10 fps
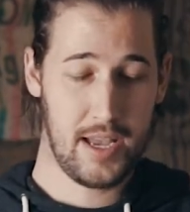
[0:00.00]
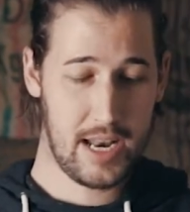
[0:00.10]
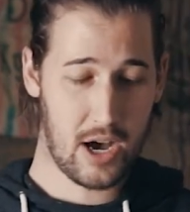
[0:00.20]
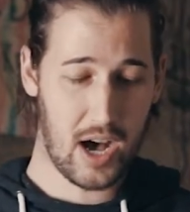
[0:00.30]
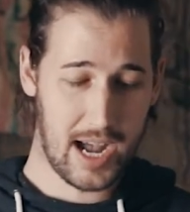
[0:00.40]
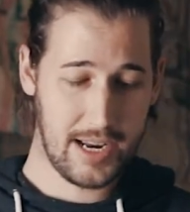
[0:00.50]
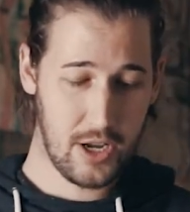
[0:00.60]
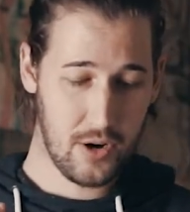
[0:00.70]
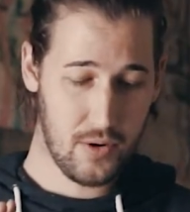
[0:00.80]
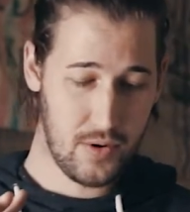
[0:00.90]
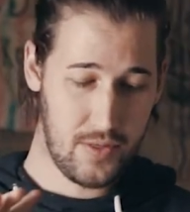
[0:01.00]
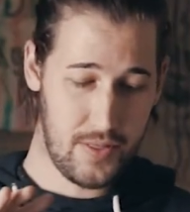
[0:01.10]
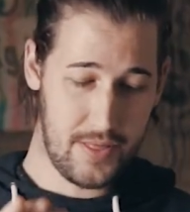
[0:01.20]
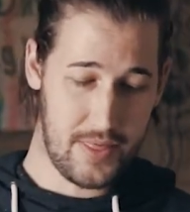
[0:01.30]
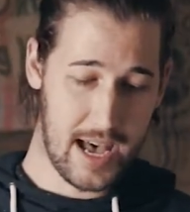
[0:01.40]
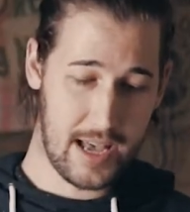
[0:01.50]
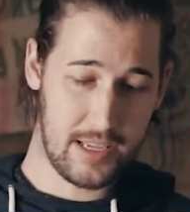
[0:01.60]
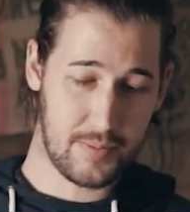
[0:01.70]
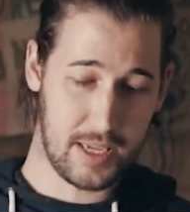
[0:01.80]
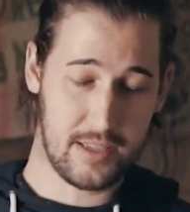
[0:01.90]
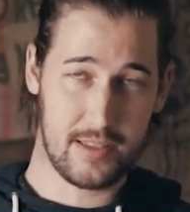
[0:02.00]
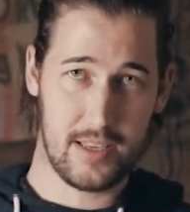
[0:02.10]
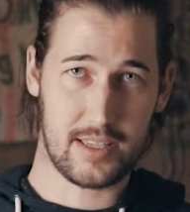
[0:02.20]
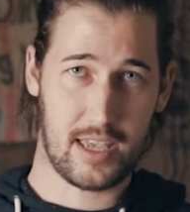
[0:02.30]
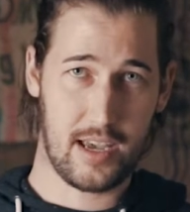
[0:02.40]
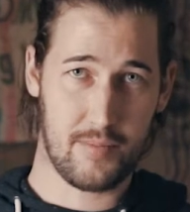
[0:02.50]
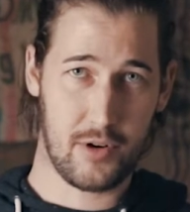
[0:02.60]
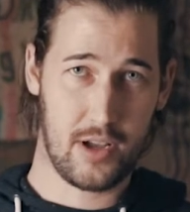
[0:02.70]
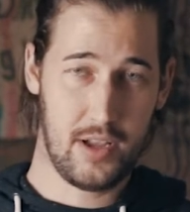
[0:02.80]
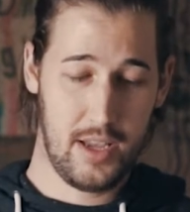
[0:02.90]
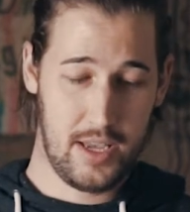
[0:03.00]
Now I know that that is because this camera